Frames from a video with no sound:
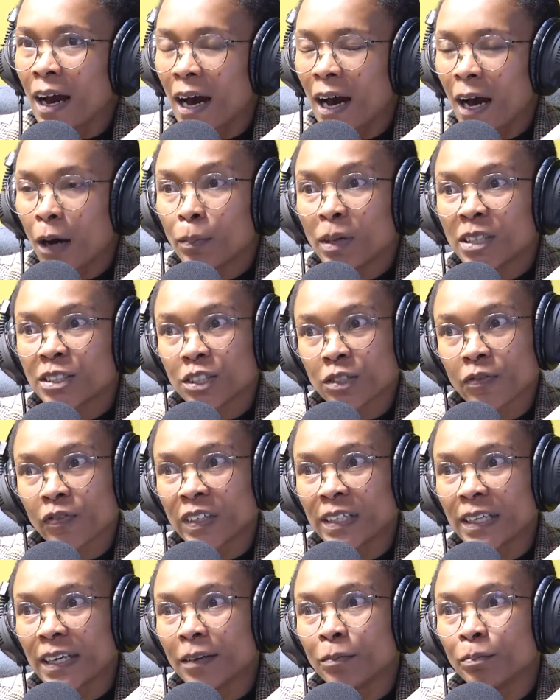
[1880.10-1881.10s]
How much of
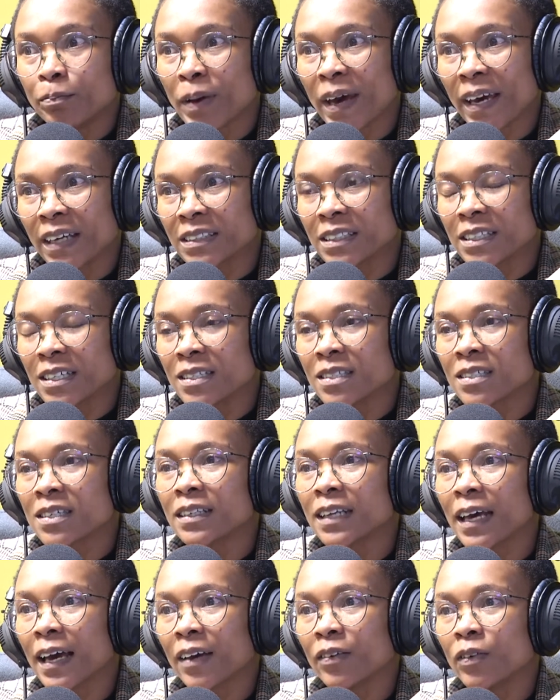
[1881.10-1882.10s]
an impact is
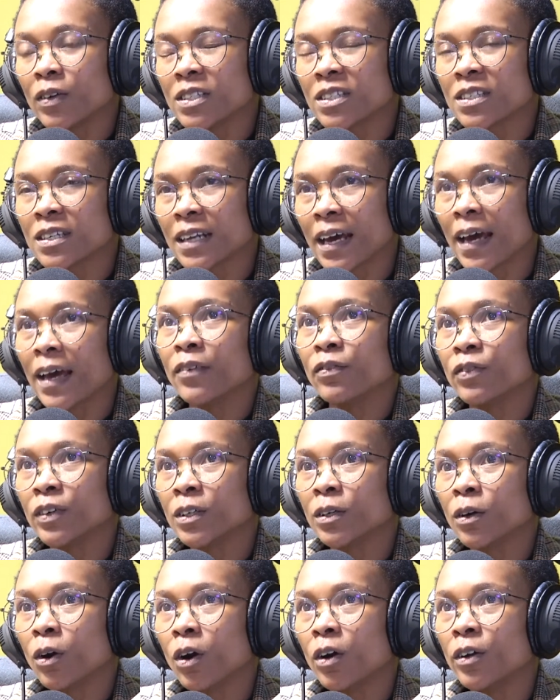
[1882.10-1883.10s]
it
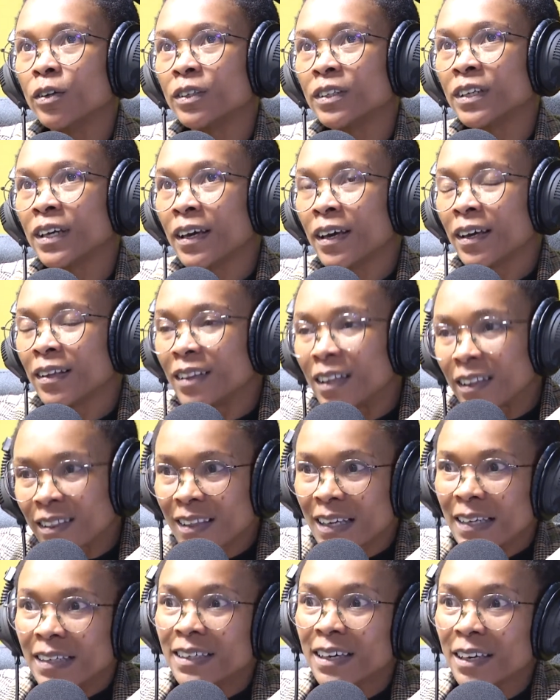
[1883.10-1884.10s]
having on the
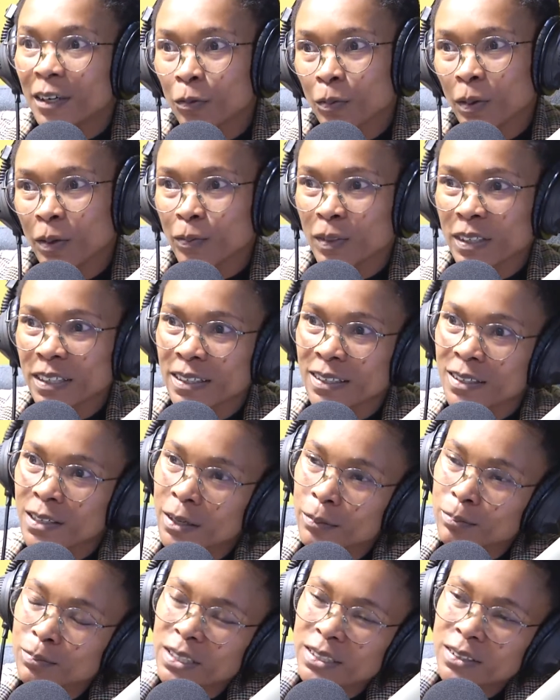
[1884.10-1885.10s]
thinking when we
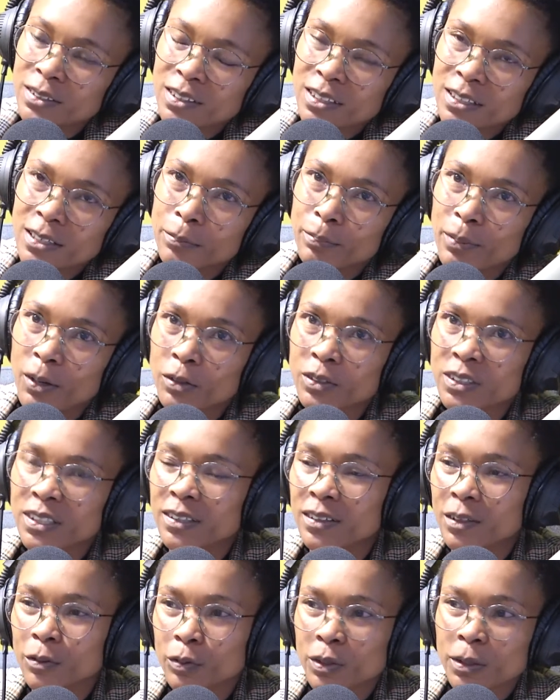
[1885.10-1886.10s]
come and think about
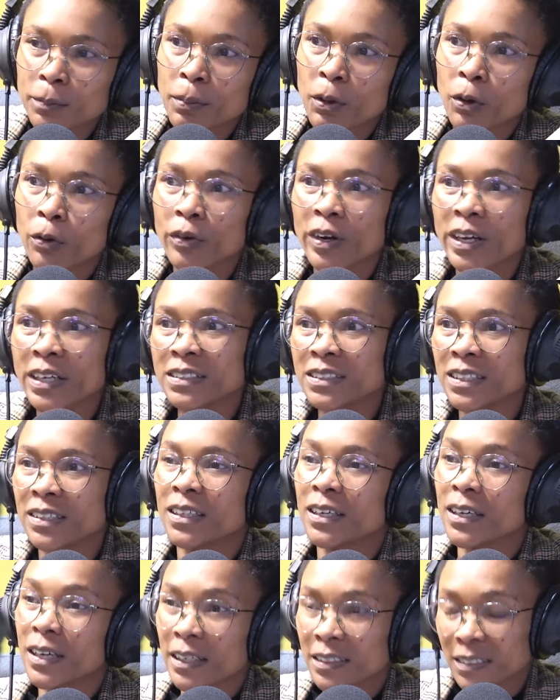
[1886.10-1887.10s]
the repo rate
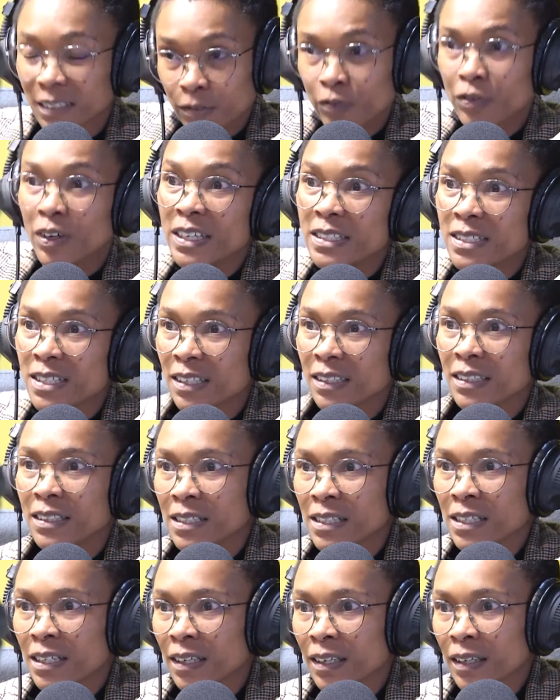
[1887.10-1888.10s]
and raising
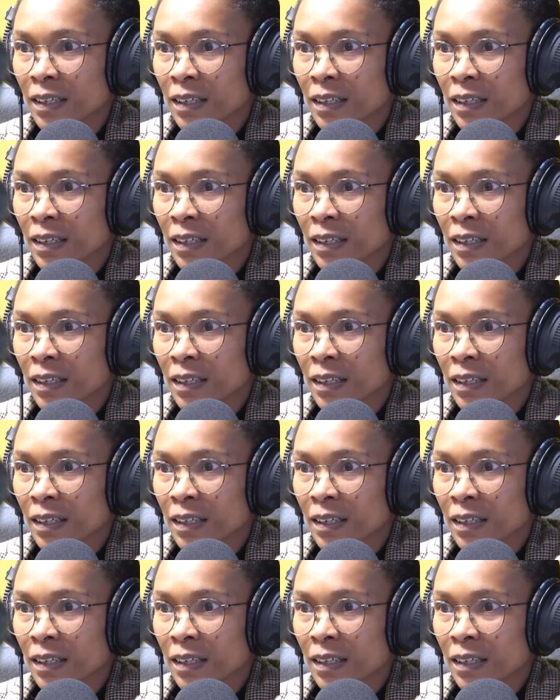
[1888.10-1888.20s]
it?